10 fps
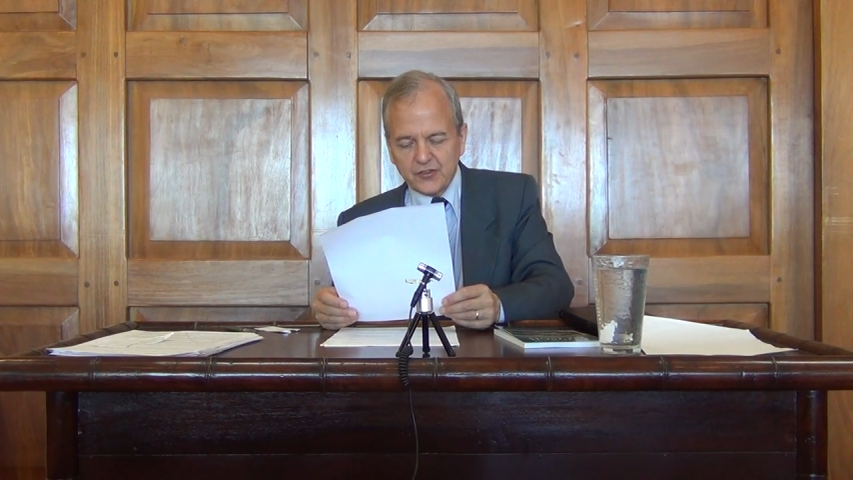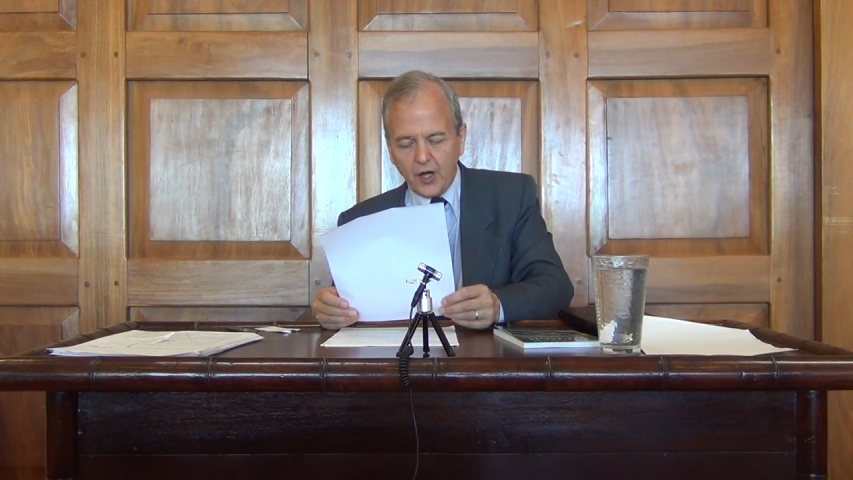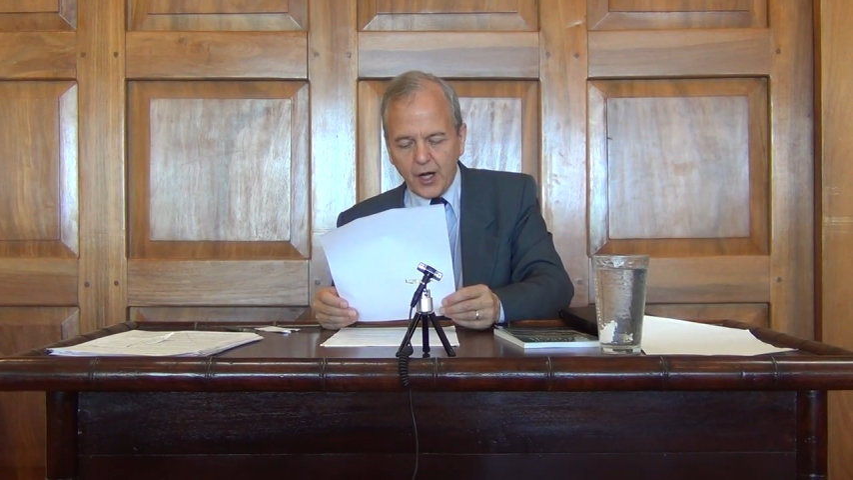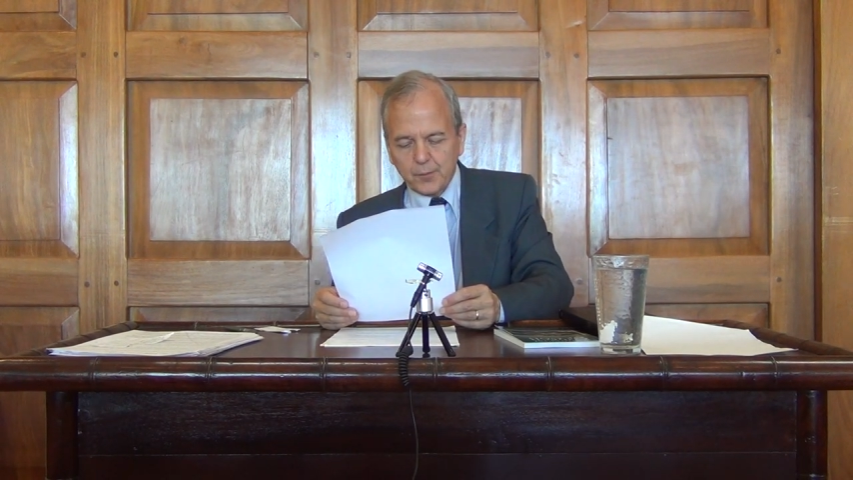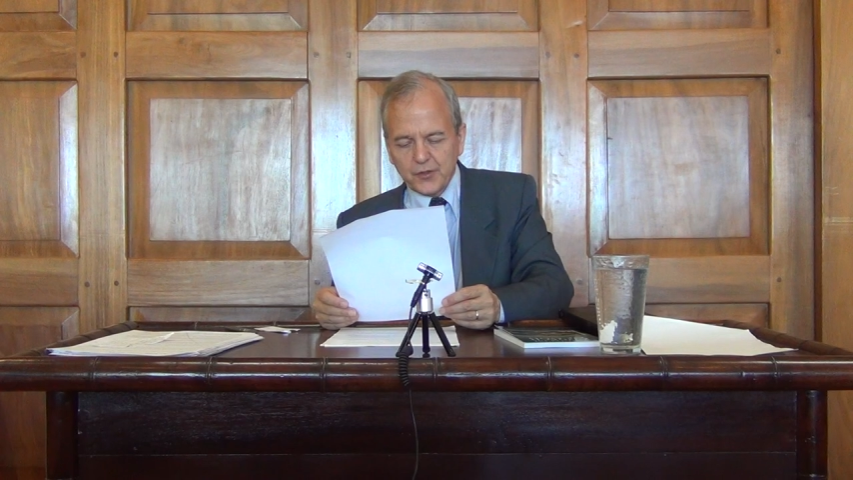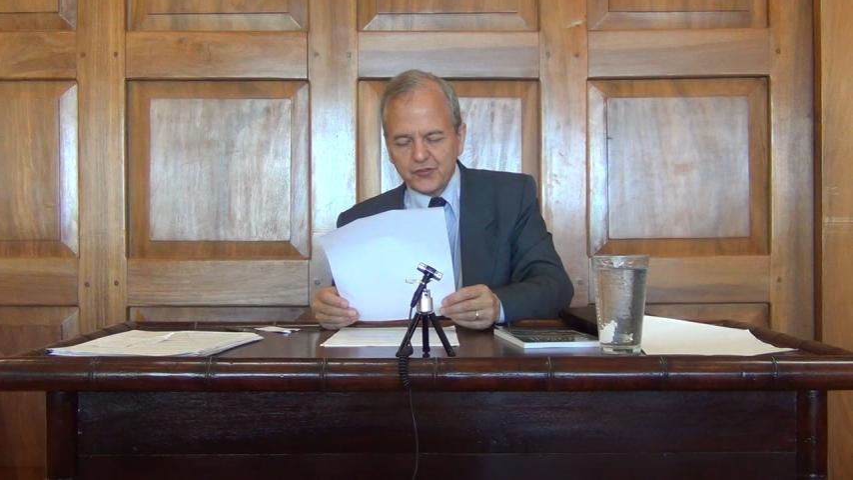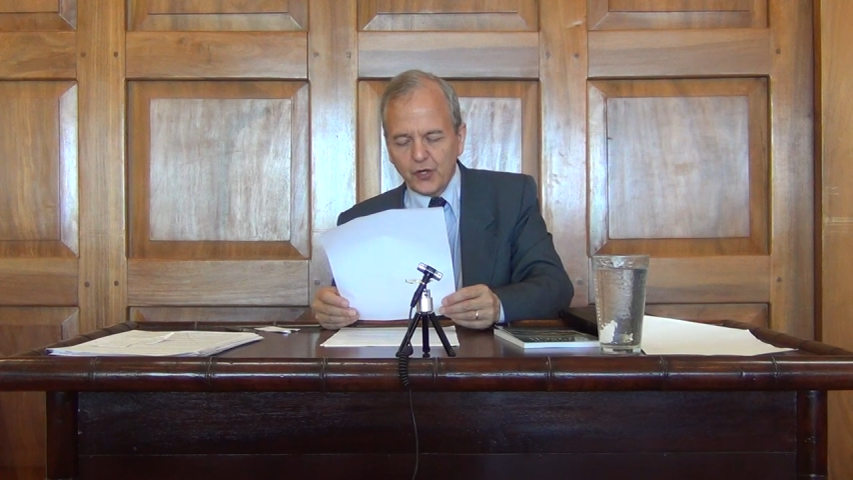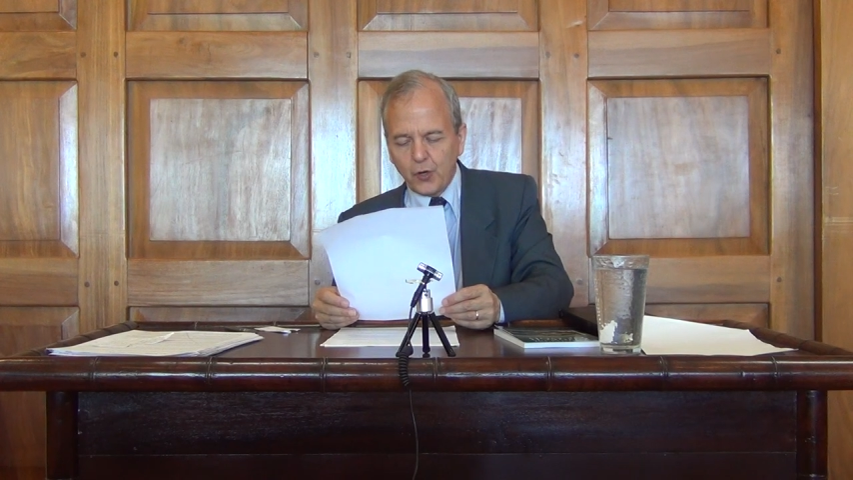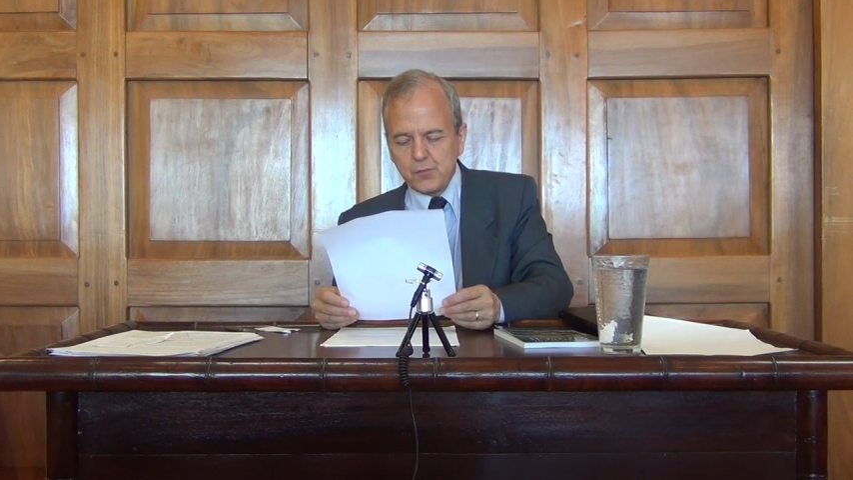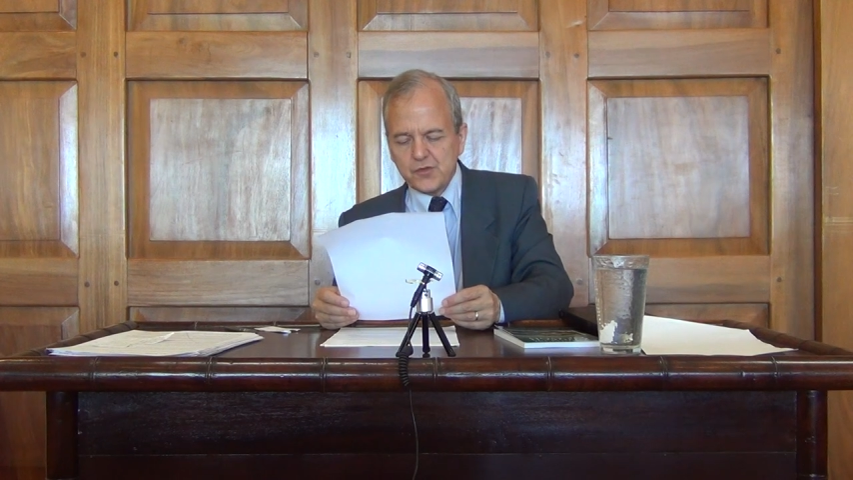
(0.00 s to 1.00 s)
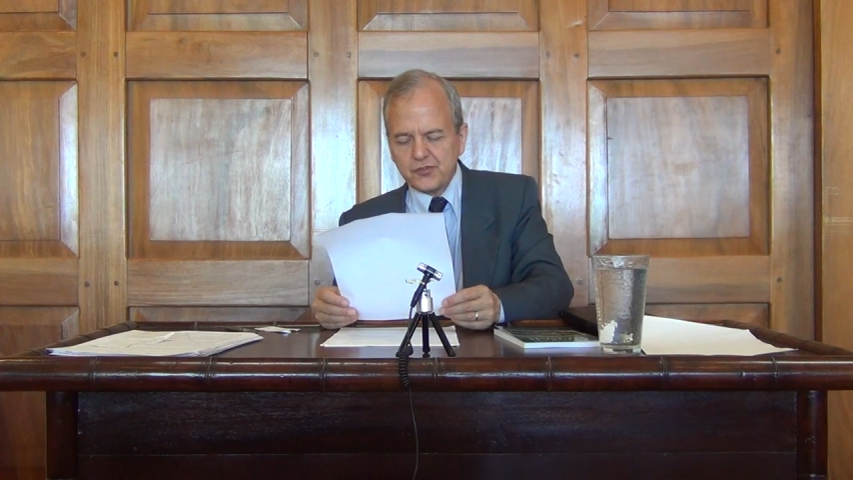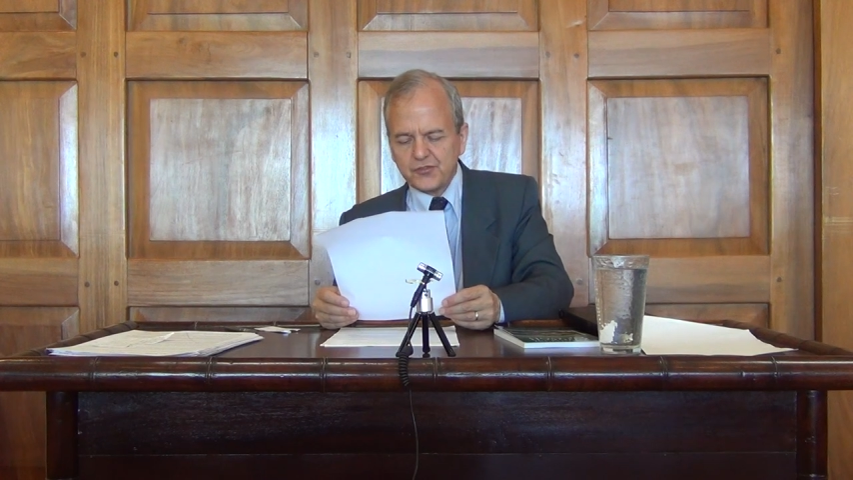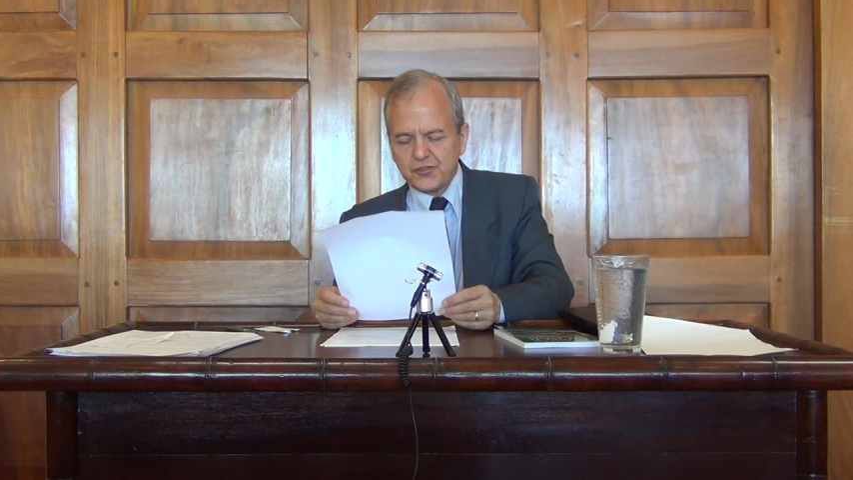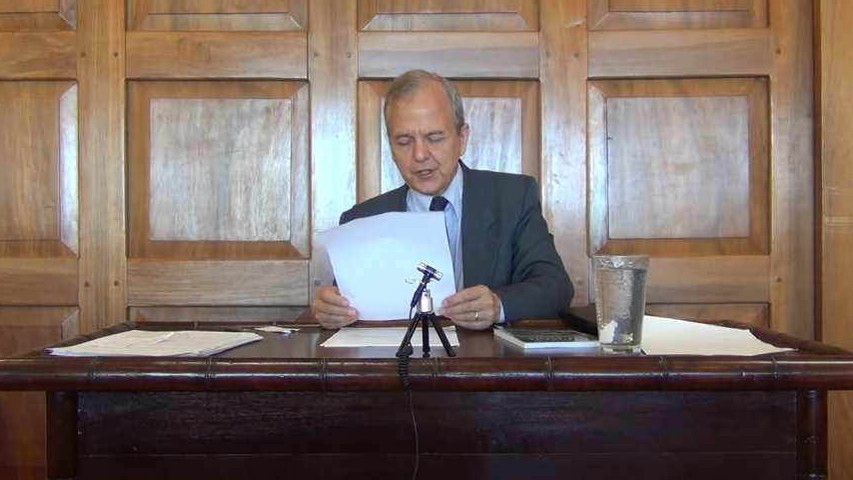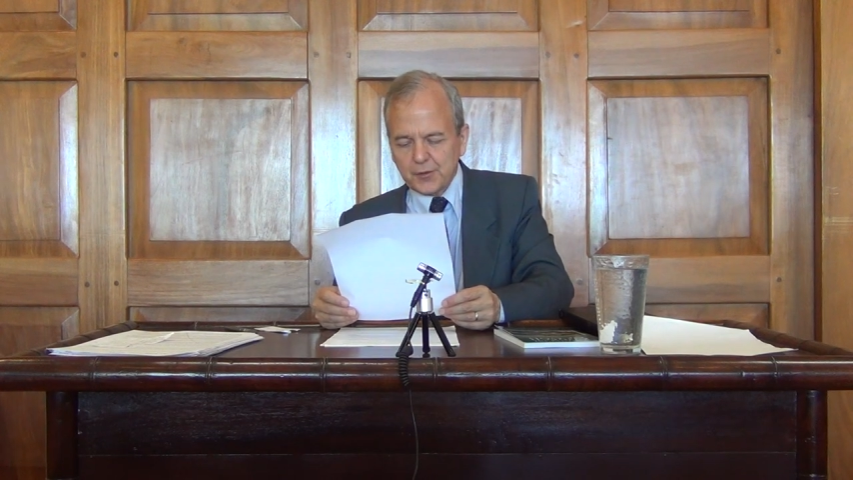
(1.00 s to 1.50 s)
dogma so
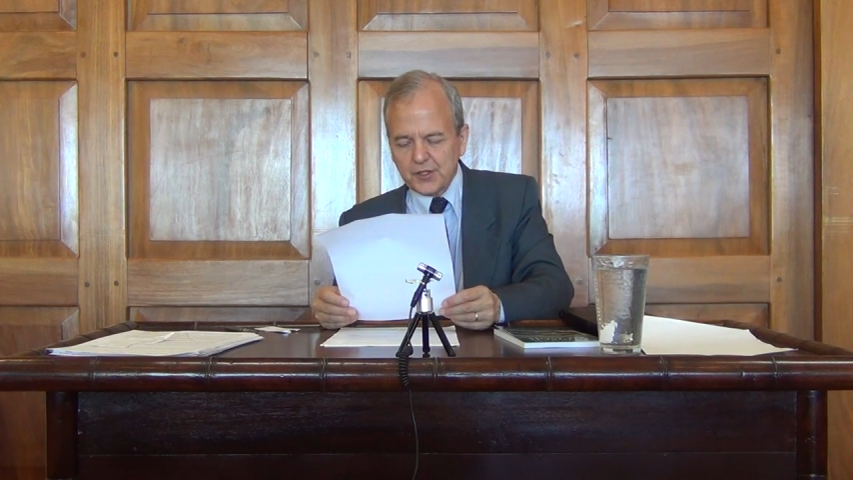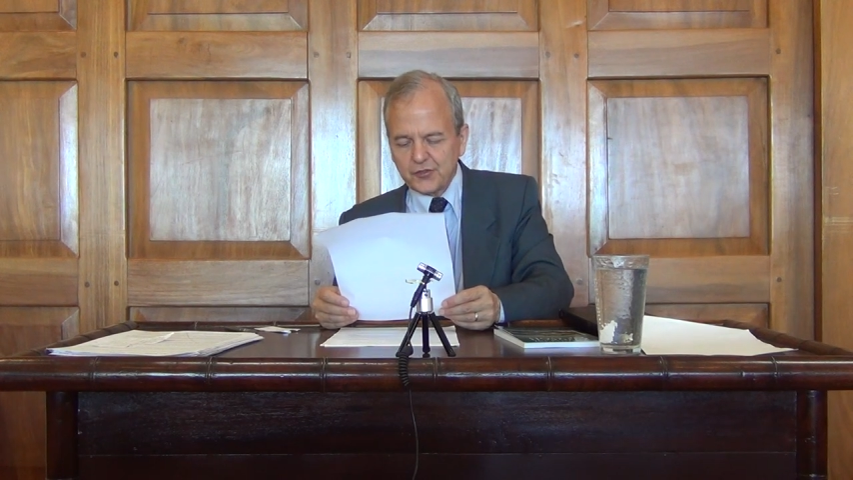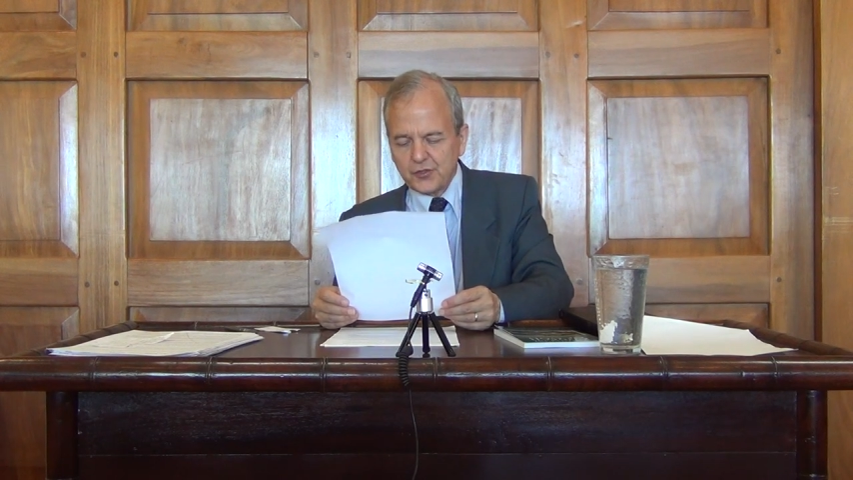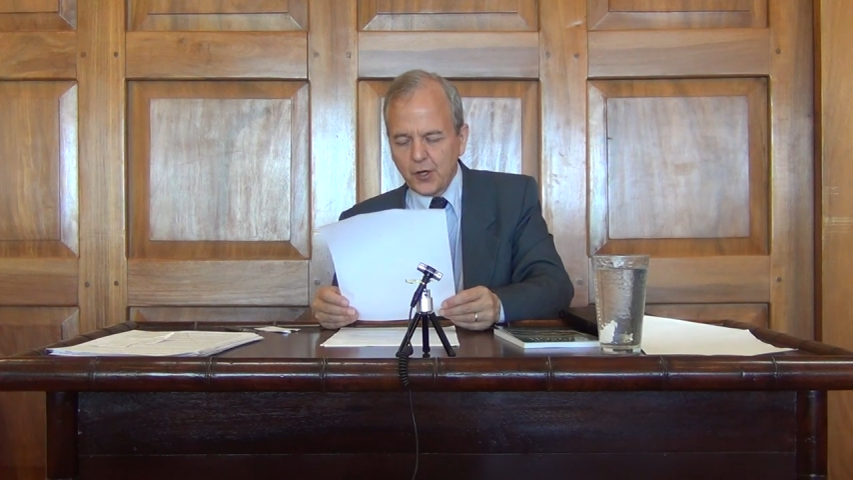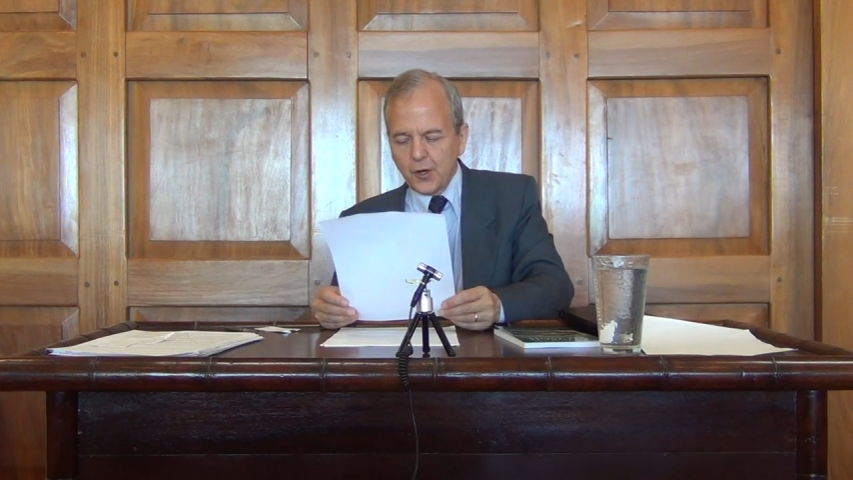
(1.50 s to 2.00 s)
mysterious